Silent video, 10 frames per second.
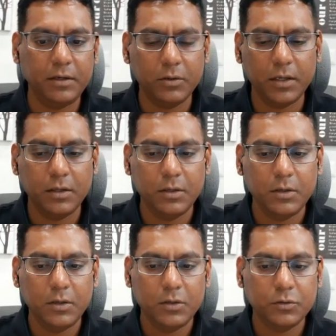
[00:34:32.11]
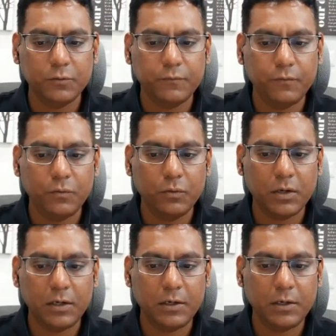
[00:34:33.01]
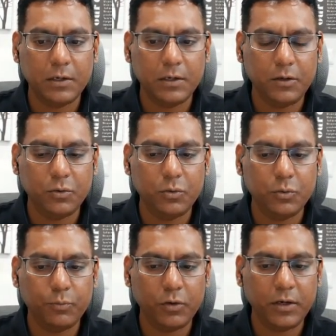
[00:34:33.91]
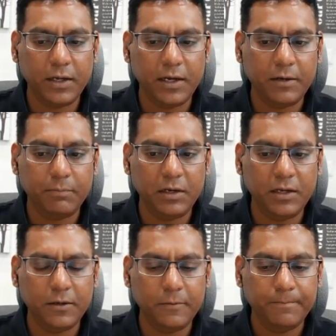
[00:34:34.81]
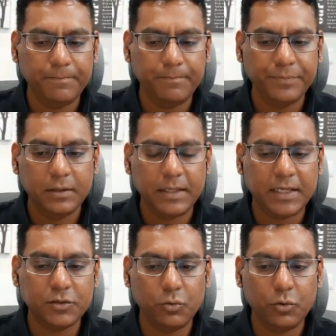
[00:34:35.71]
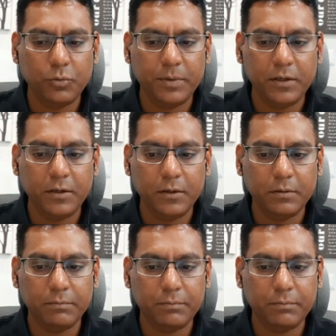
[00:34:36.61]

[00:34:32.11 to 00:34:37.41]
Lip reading: Okay, so 400 into 2.8 million, that's going to be